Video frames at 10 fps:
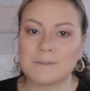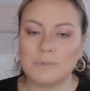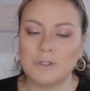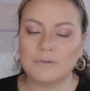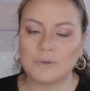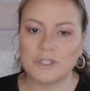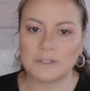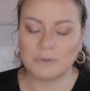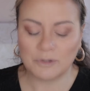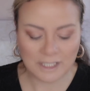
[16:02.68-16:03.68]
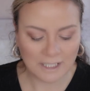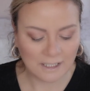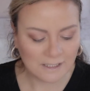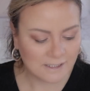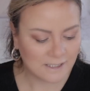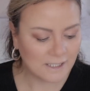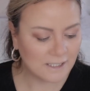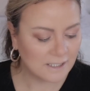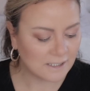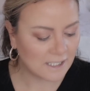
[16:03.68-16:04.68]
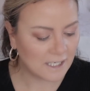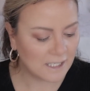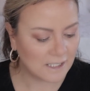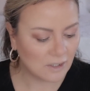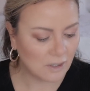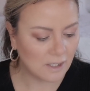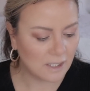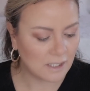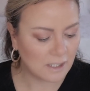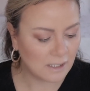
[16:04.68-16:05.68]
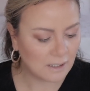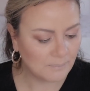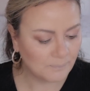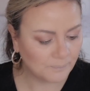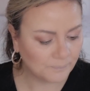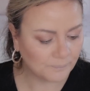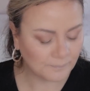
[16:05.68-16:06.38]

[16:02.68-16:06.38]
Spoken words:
some beautiful shimmery colors in it, and I am